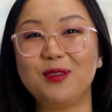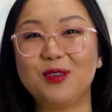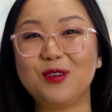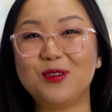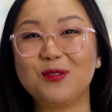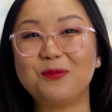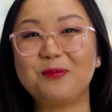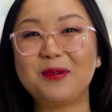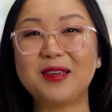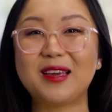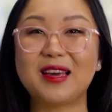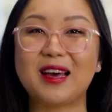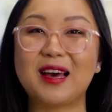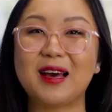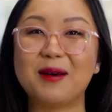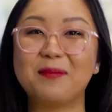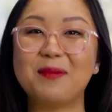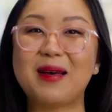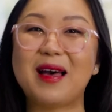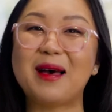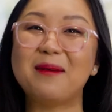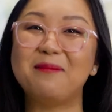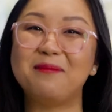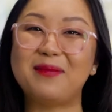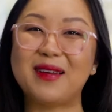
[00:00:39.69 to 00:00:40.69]
you become
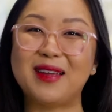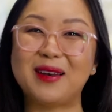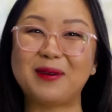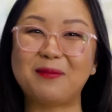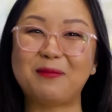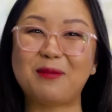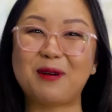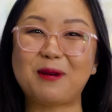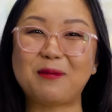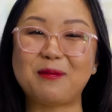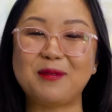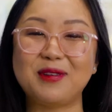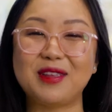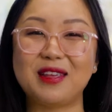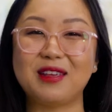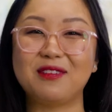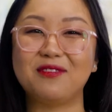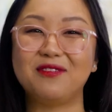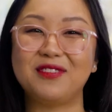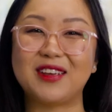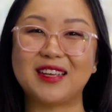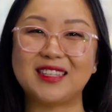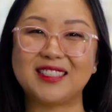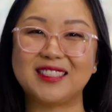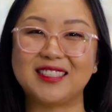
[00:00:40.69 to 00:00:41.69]
a better property
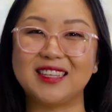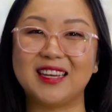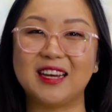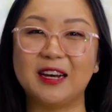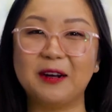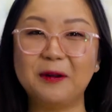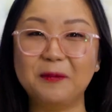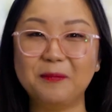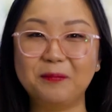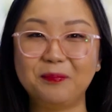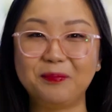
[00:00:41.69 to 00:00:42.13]
investor.